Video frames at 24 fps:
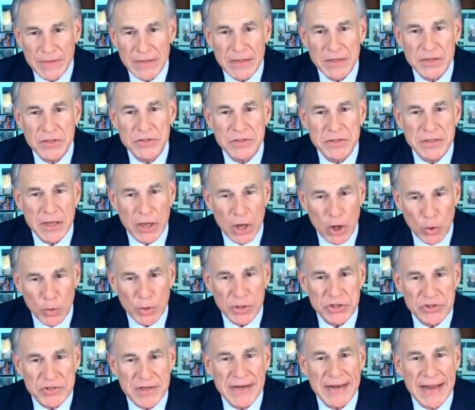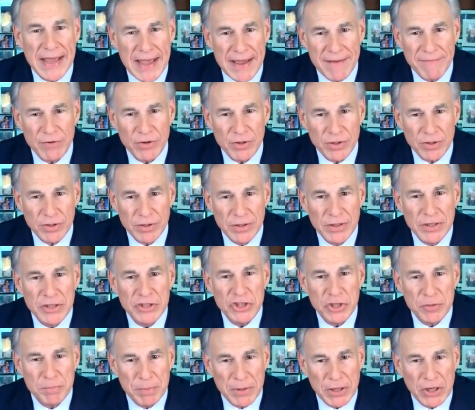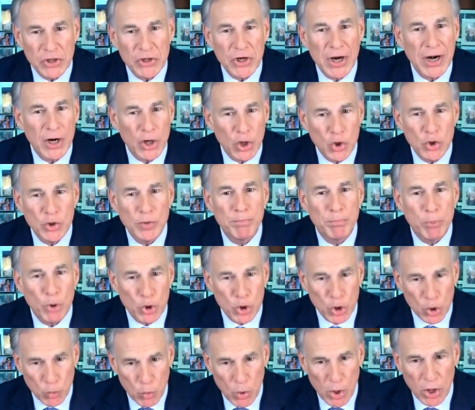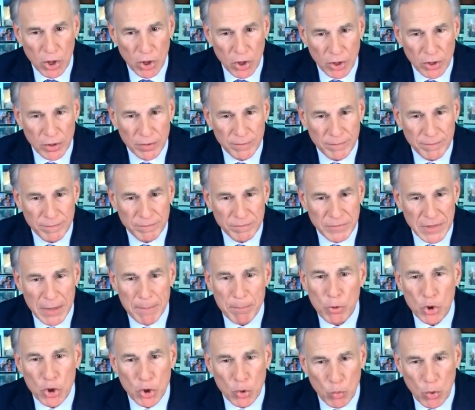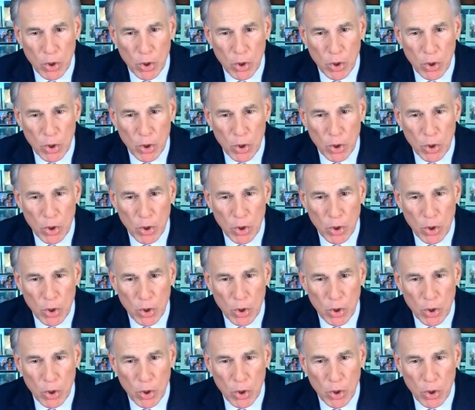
is the only state ever to build our own border wall. That border